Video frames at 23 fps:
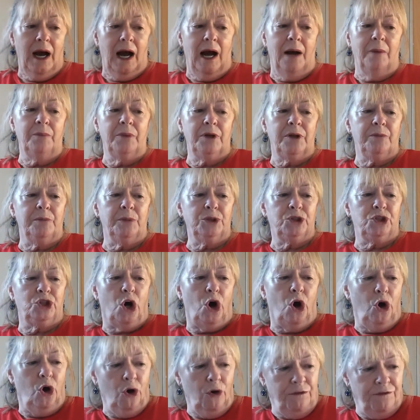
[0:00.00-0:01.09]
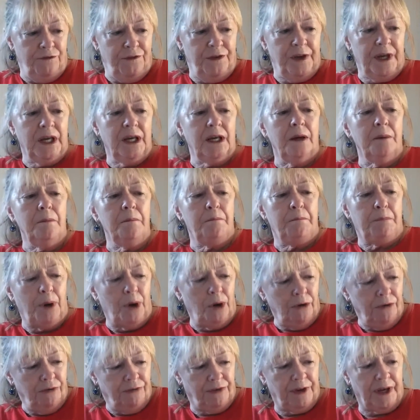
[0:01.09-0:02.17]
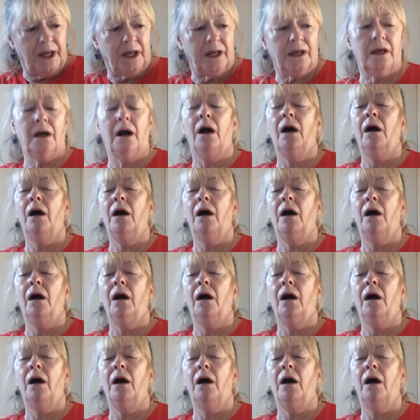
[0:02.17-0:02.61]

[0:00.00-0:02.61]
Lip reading: And with much huffing and puffing,